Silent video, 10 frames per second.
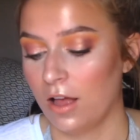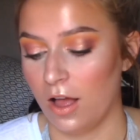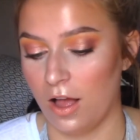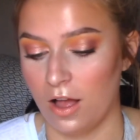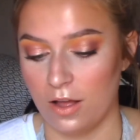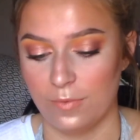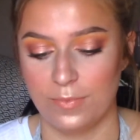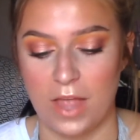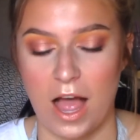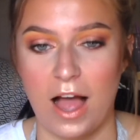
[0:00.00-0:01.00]

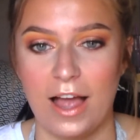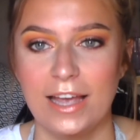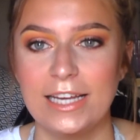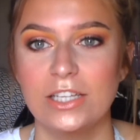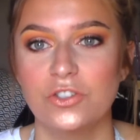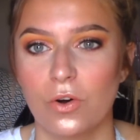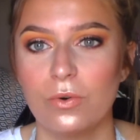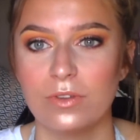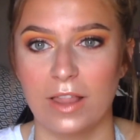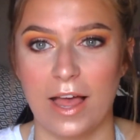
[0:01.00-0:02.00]
I
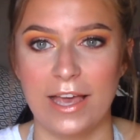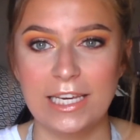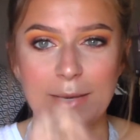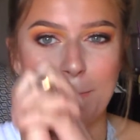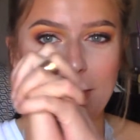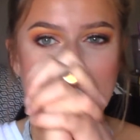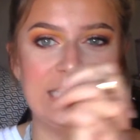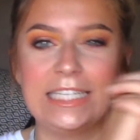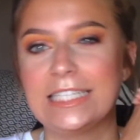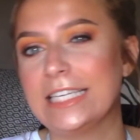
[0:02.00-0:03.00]
don't like
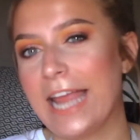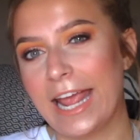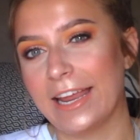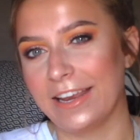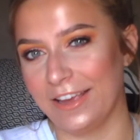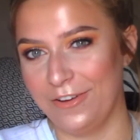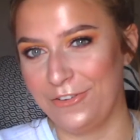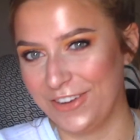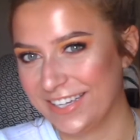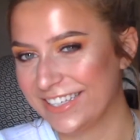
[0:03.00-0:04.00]
being
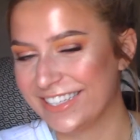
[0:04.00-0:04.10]
negative.